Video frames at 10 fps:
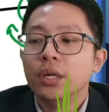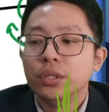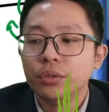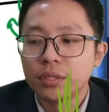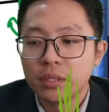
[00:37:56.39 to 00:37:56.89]

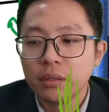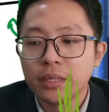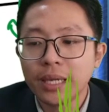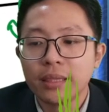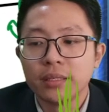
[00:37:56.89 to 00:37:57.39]
You still
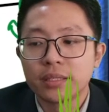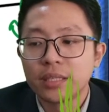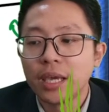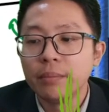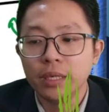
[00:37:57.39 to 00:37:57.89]
get the
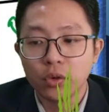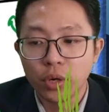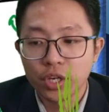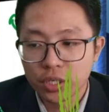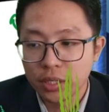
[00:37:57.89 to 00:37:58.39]
same
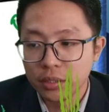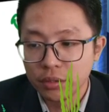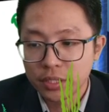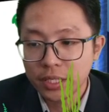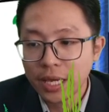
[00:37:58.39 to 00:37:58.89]
equation.
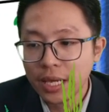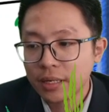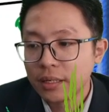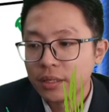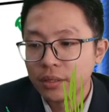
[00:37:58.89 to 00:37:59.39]
You see
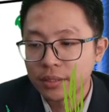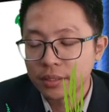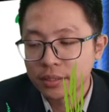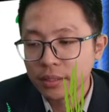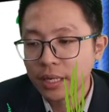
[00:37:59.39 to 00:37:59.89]
that? You still